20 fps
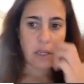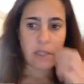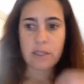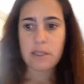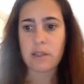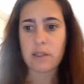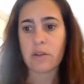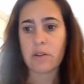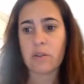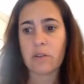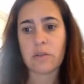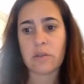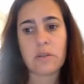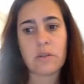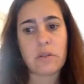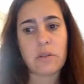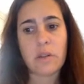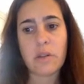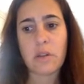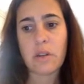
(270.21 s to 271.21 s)
So
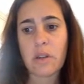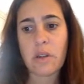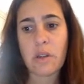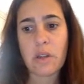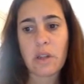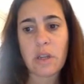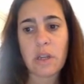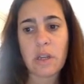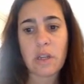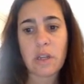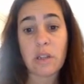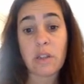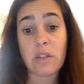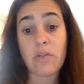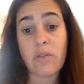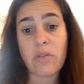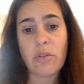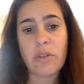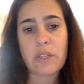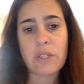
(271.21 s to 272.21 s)
the
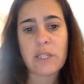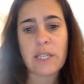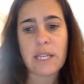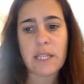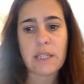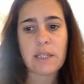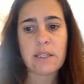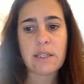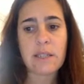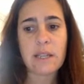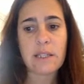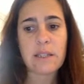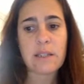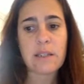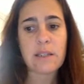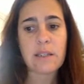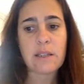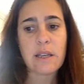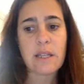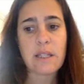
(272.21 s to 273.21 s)
truth is that this
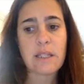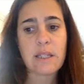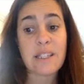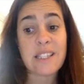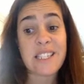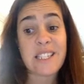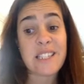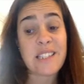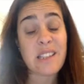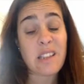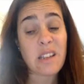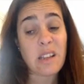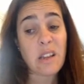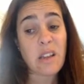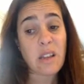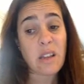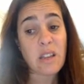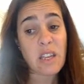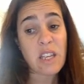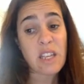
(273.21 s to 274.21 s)
exercise is
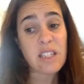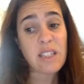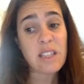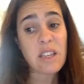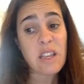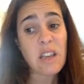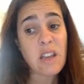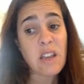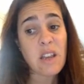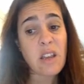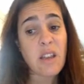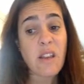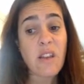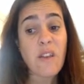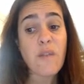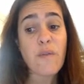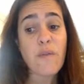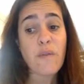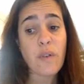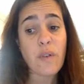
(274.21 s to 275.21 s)
easy
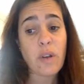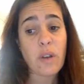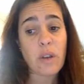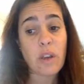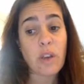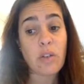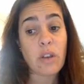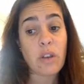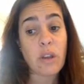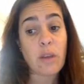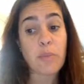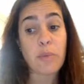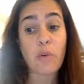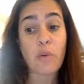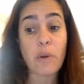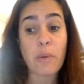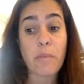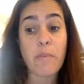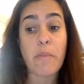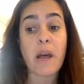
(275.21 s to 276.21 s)
if you keep
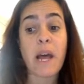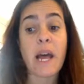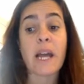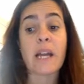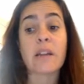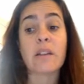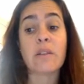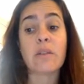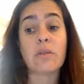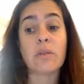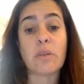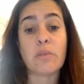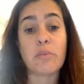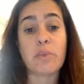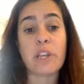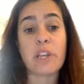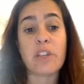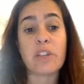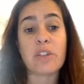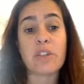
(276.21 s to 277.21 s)
going back to the
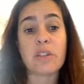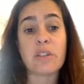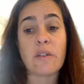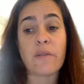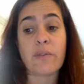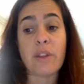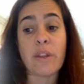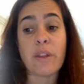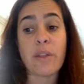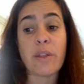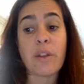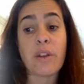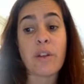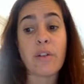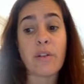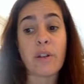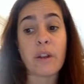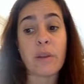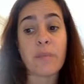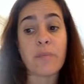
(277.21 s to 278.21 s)
pages of the theory,